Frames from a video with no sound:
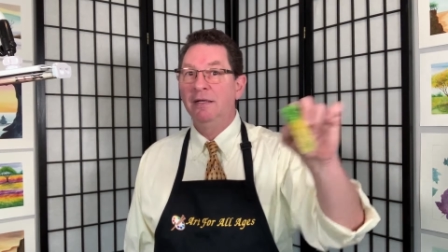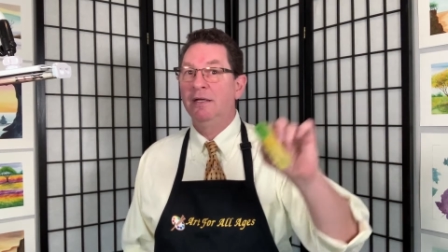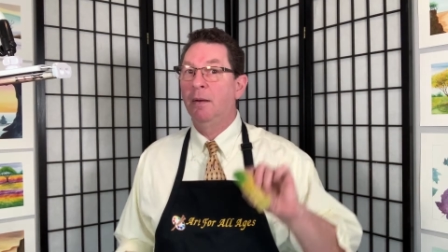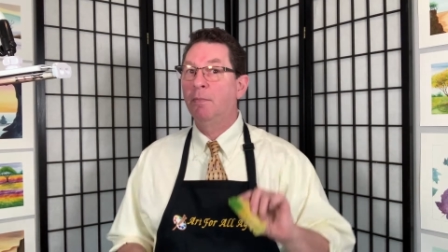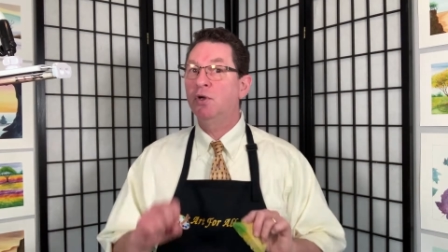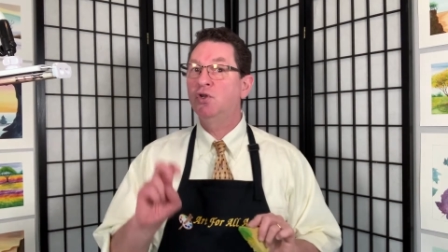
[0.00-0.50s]

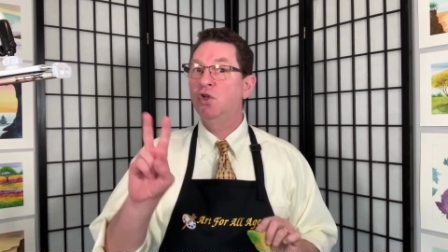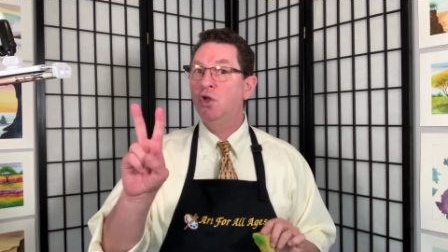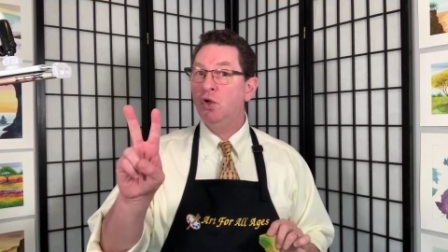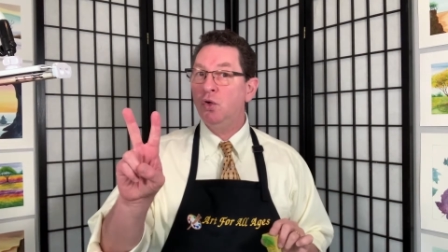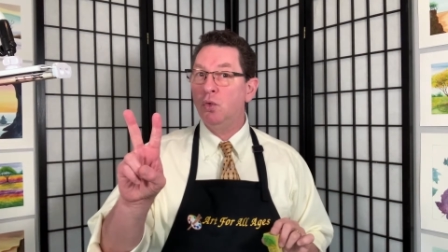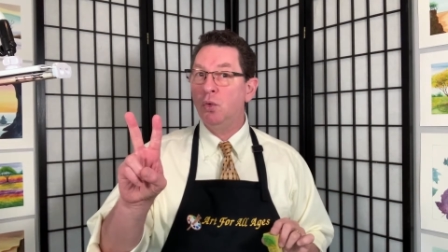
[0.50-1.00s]
Number
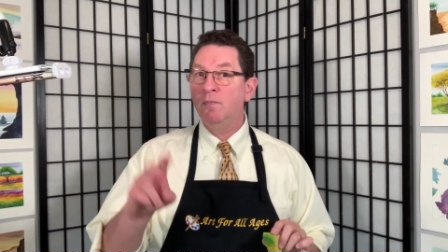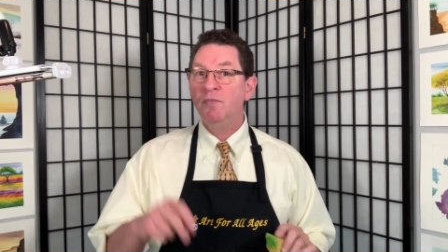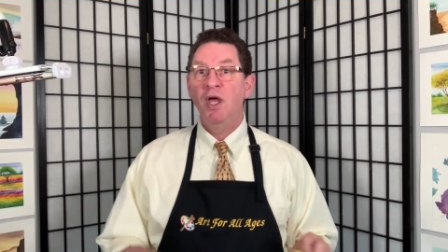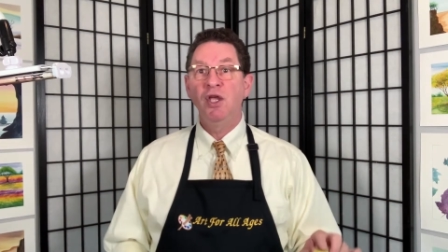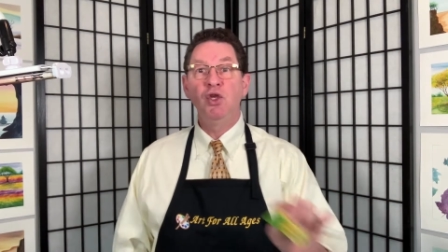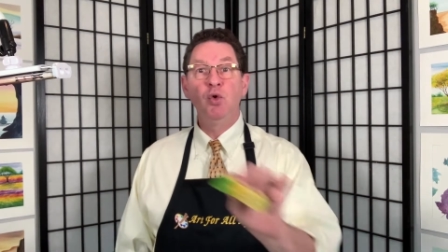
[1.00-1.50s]
2,
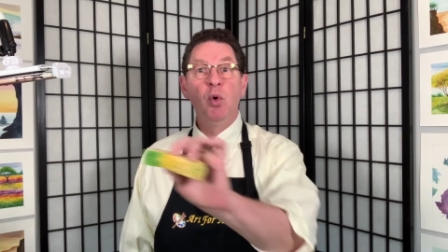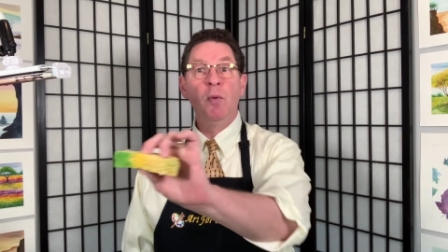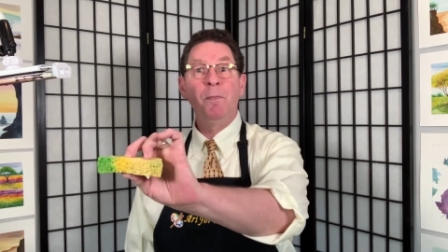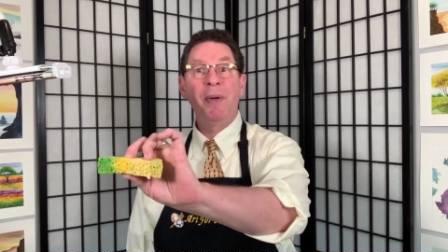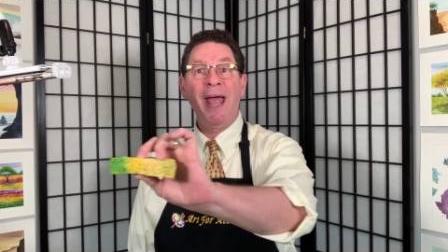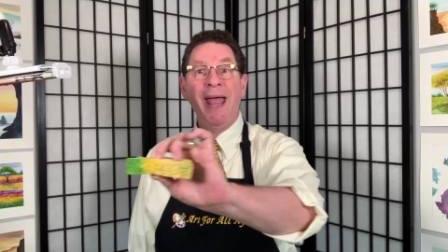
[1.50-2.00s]
you
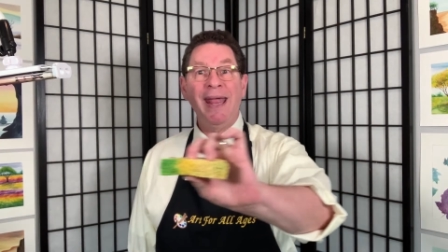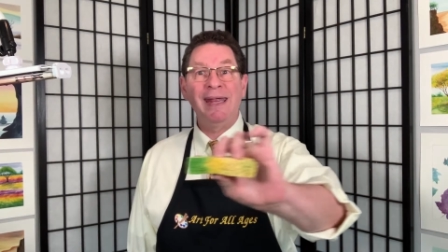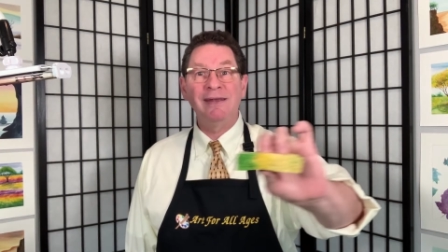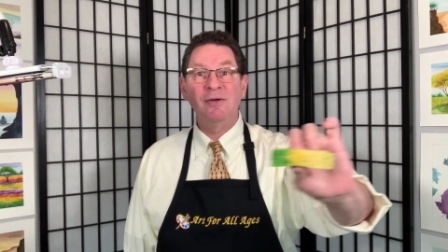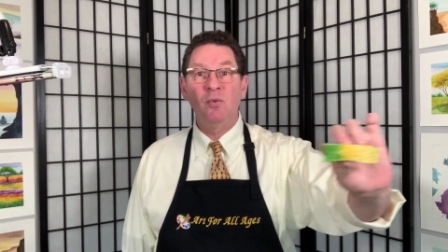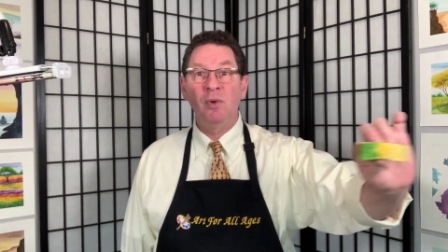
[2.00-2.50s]
will
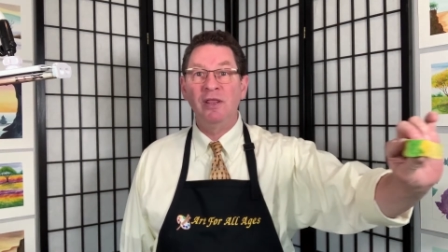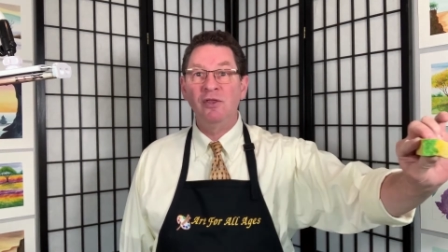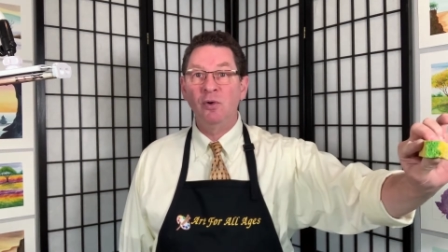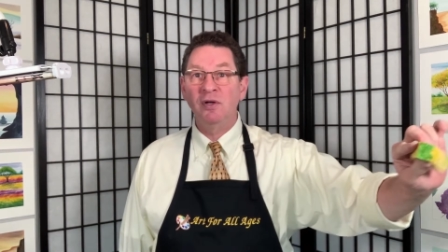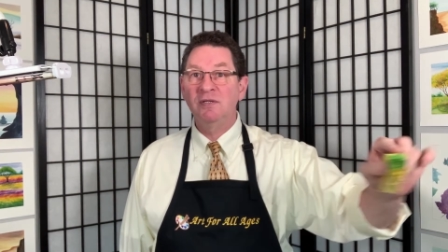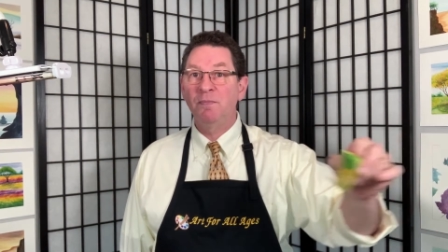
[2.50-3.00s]
paint with
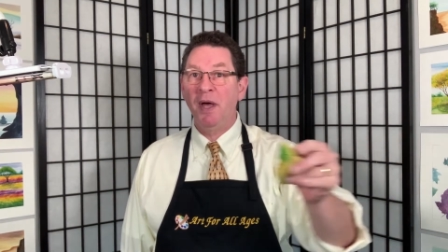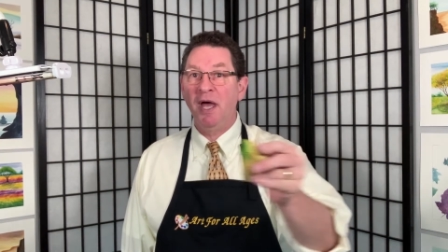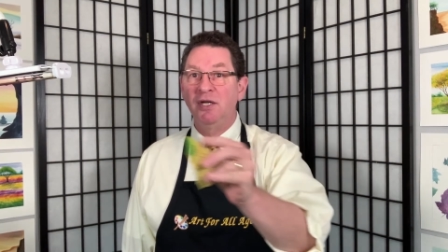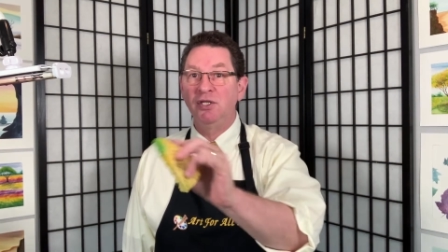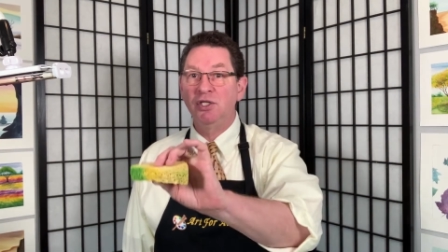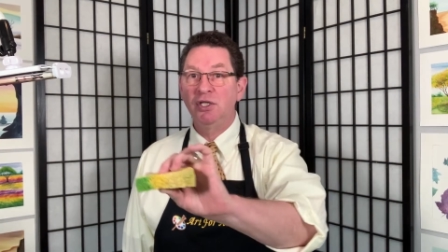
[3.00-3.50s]
your
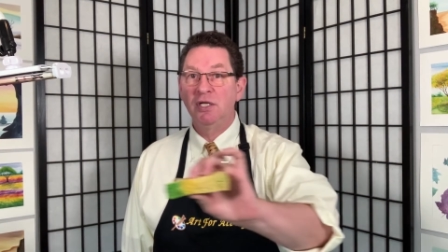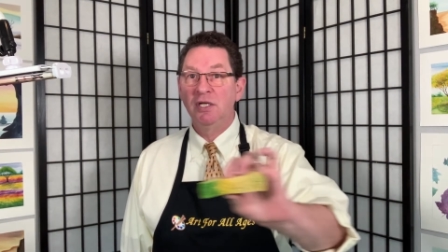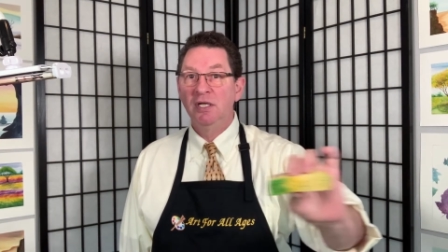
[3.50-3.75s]
sponge.